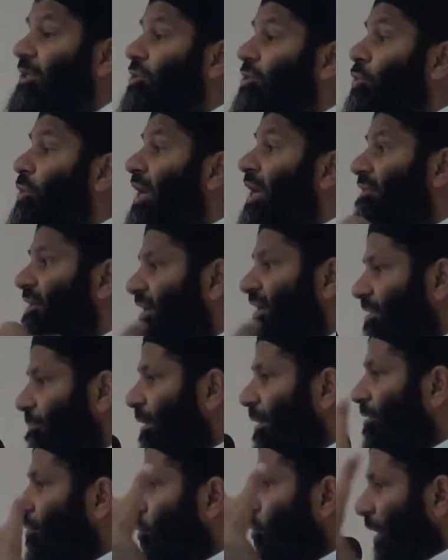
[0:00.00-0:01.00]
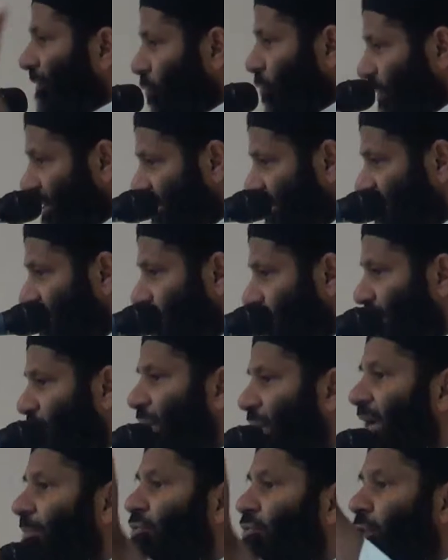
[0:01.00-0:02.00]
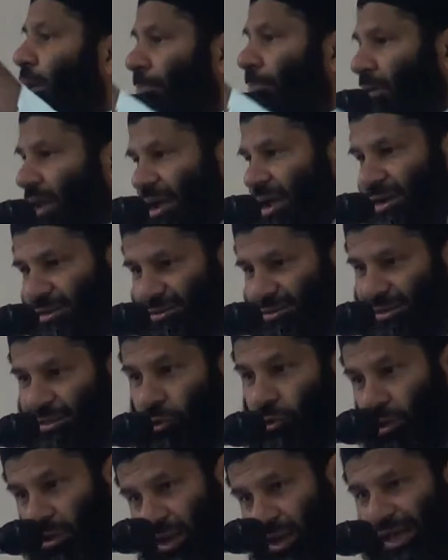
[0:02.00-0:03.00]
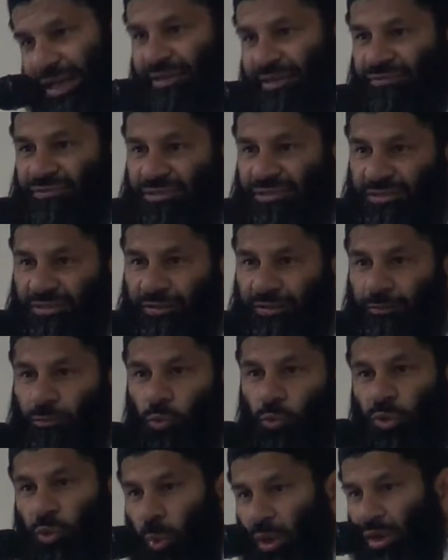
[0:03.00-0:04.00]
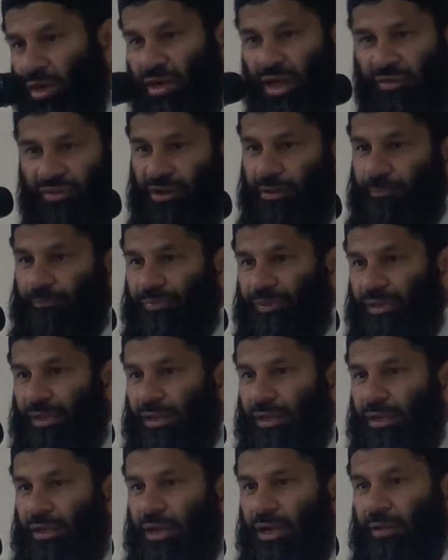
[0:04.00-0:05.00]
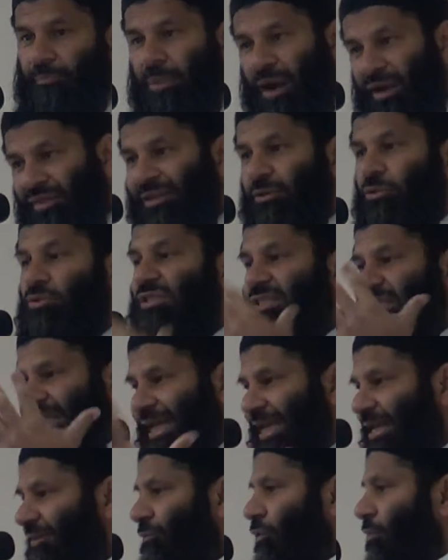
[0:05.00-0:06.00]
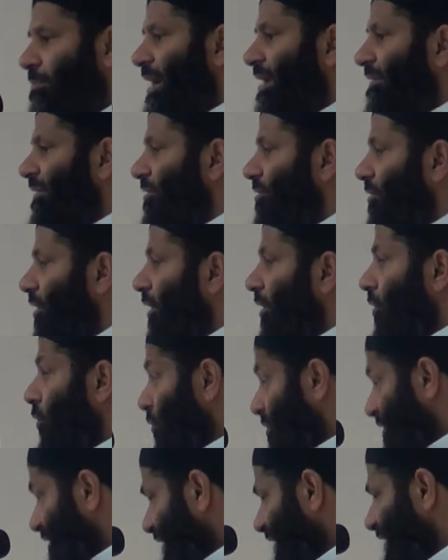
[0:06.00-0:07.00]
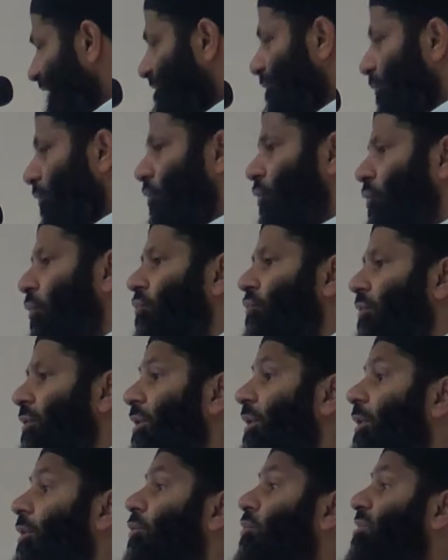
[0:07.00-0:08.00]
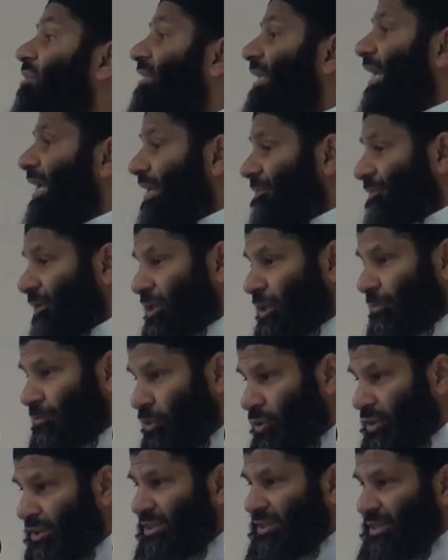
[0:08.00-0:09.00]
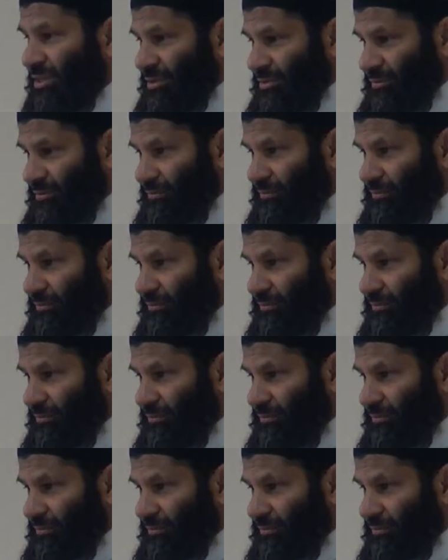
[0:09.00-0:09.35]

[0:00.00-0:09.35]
So you have hikmah, you have wisdom, and you're able to apply it in your lives with one another. And by that you save your marriage, you save your children, you save a community.